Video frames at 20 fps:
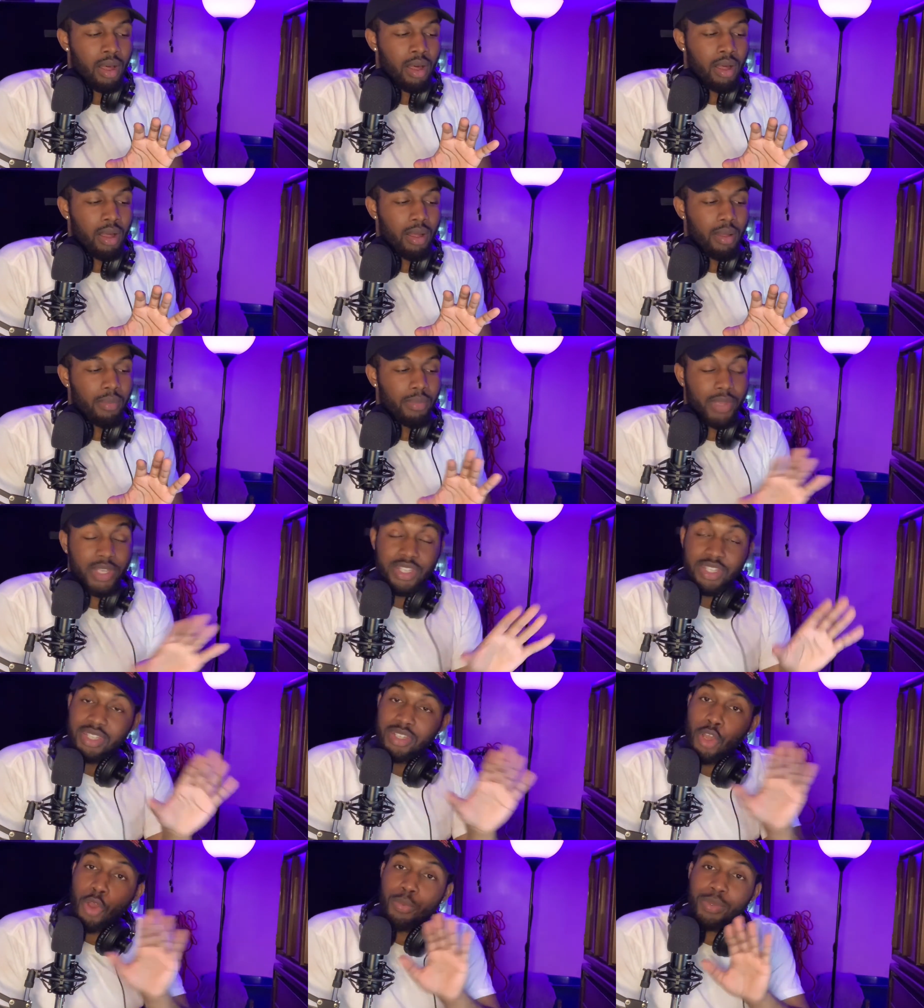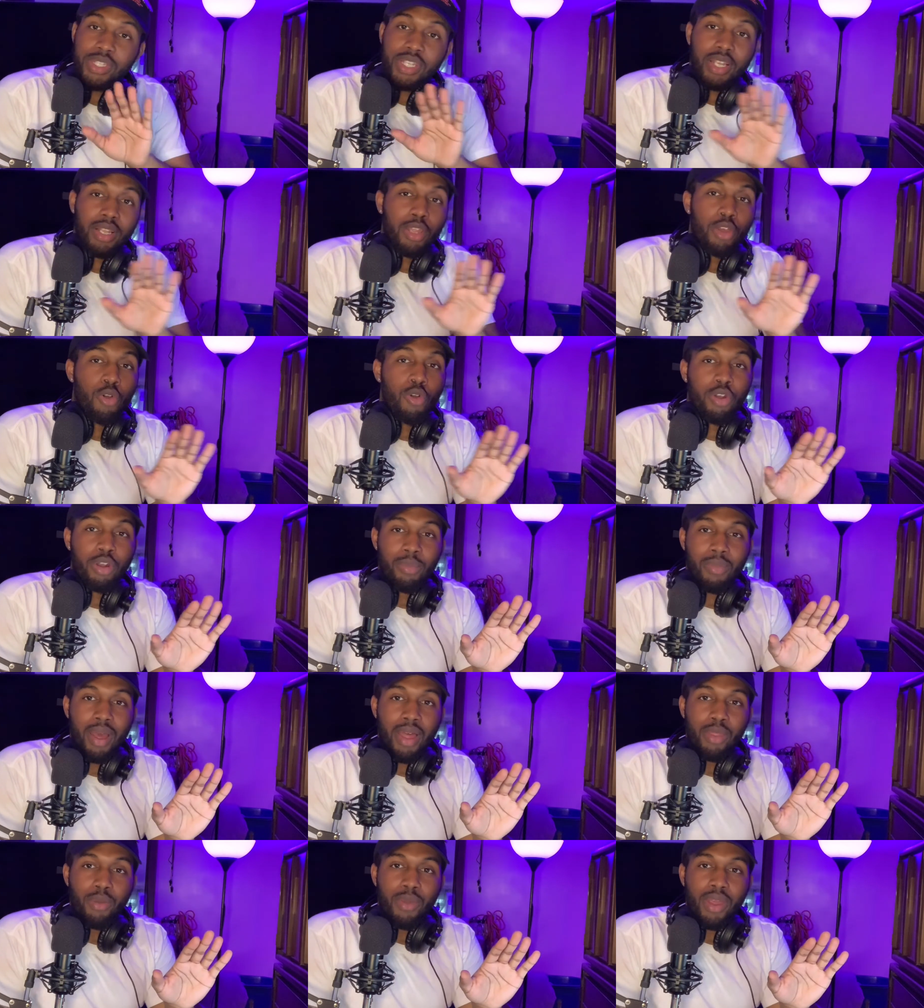Um, this is in no particular
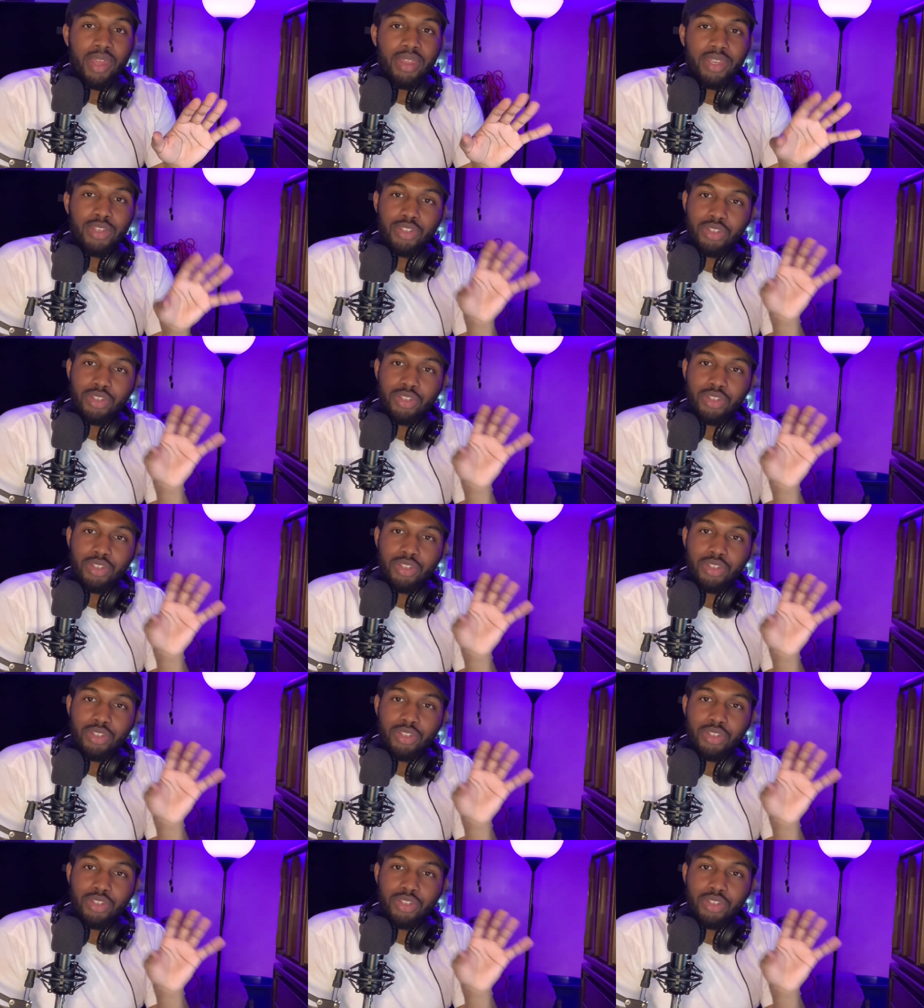order, by the way.